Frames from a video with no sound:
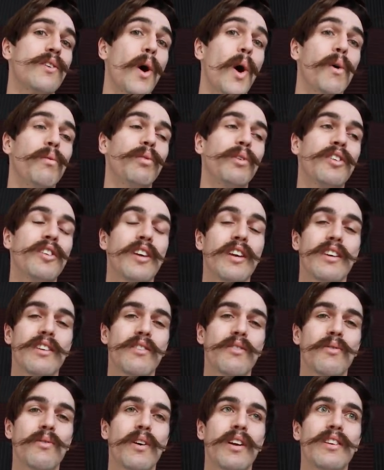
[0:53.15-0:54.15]
to hopefully get
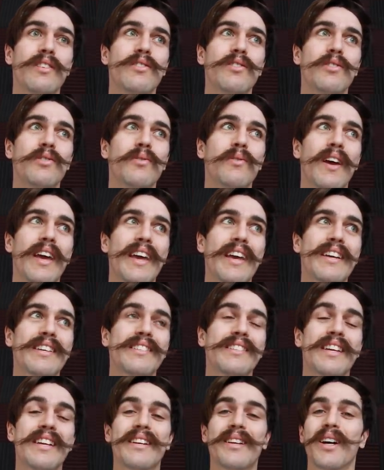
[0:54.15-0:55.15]
you into a
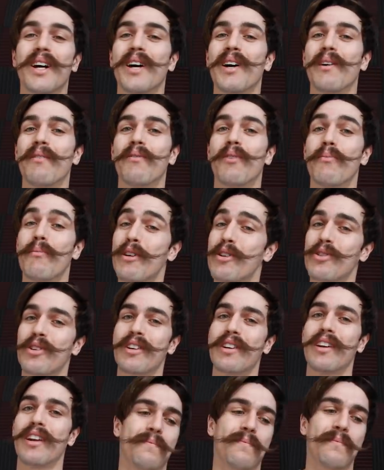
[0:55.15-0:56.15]
state of remission.